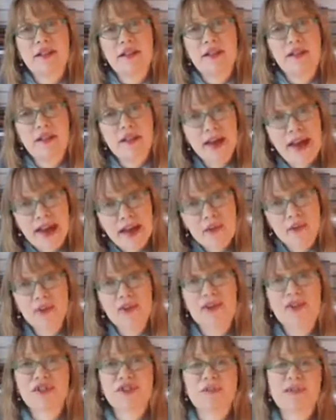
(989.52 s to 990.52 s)
that will
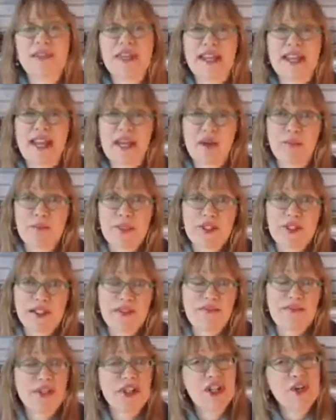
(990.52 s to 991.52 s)
ultimately help us
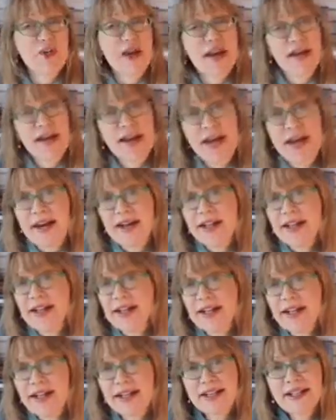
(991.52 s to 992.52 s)
figure out how to
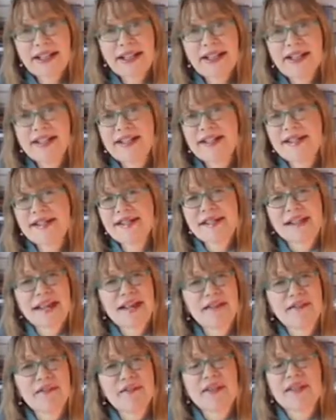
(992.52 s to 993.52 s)
get clean,
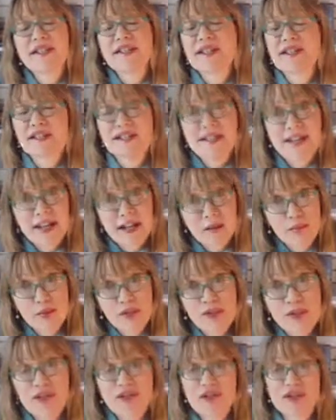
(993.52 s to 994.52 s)
safe, and sustainable
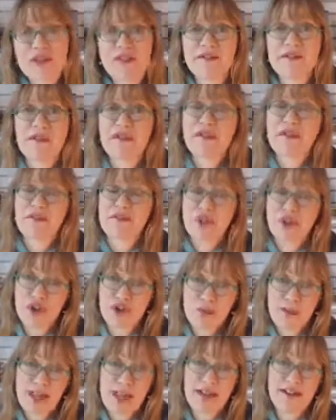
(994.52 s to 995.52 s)
energy for, for
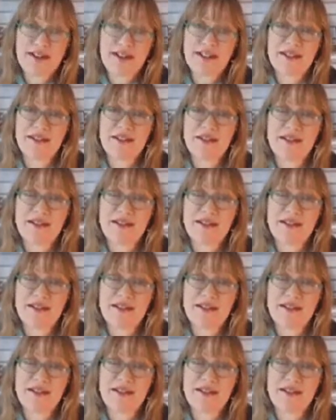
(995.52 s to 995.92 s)
humanity,